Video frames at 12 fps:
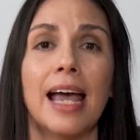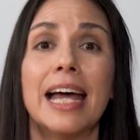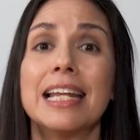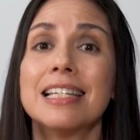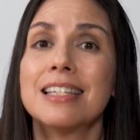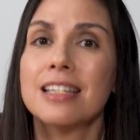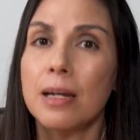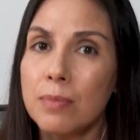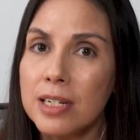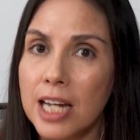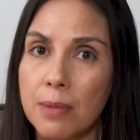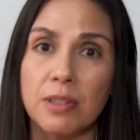And in
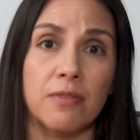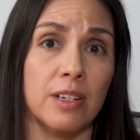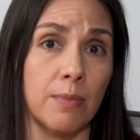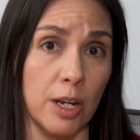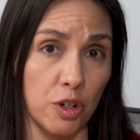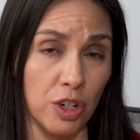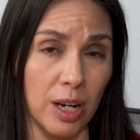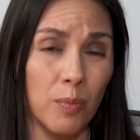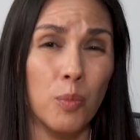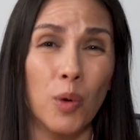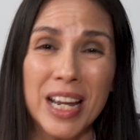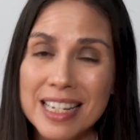some types of
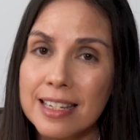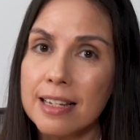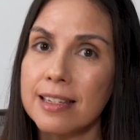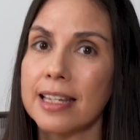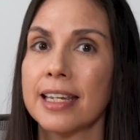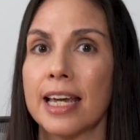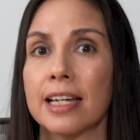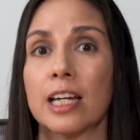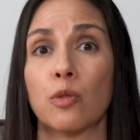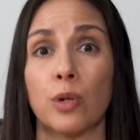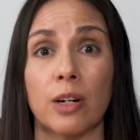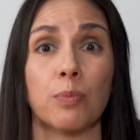dementia, brain cells that can't
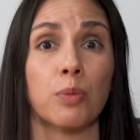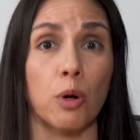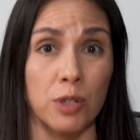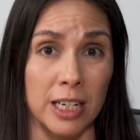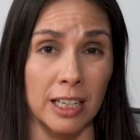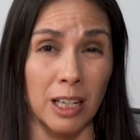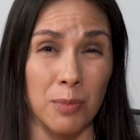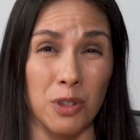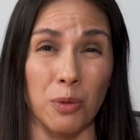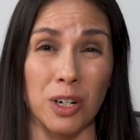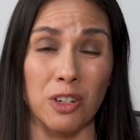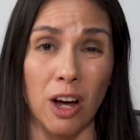get rid of protein clumps
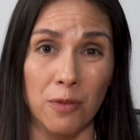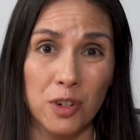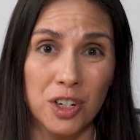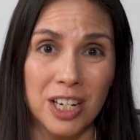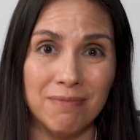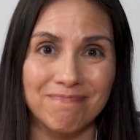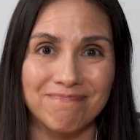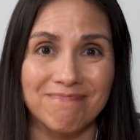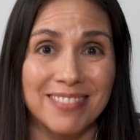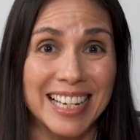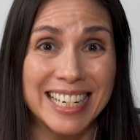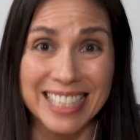through autophagy,
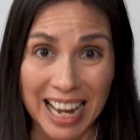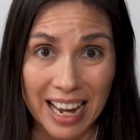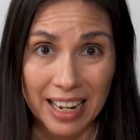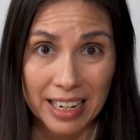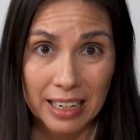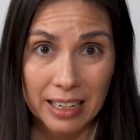they die.